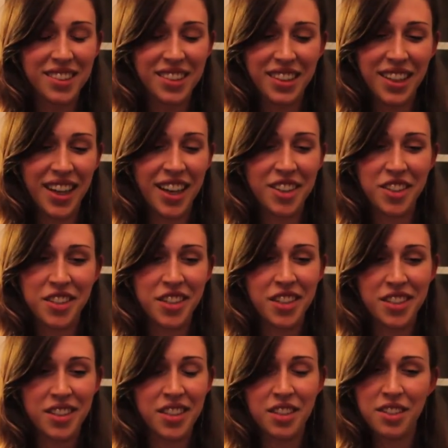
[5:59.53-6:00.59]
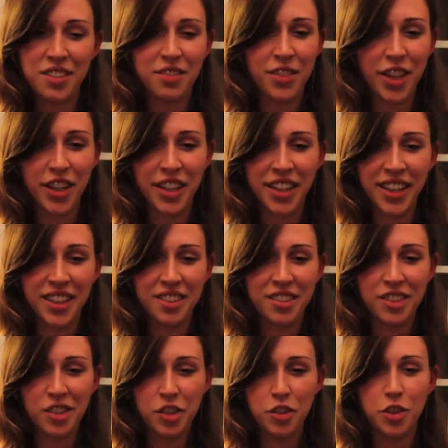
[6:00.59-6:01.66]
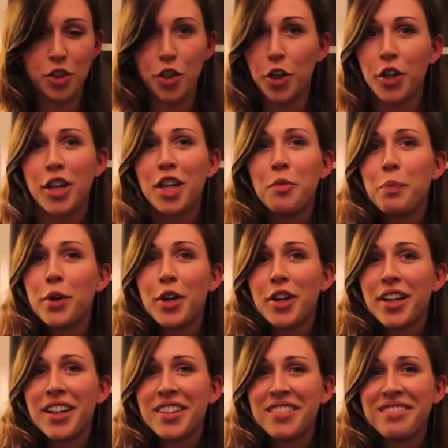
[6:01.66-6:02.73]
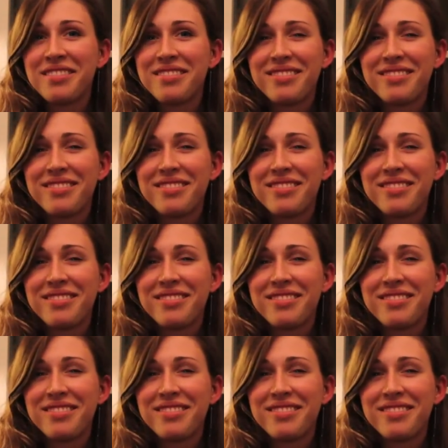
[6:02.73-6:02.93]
yeah, just this very dirty burden,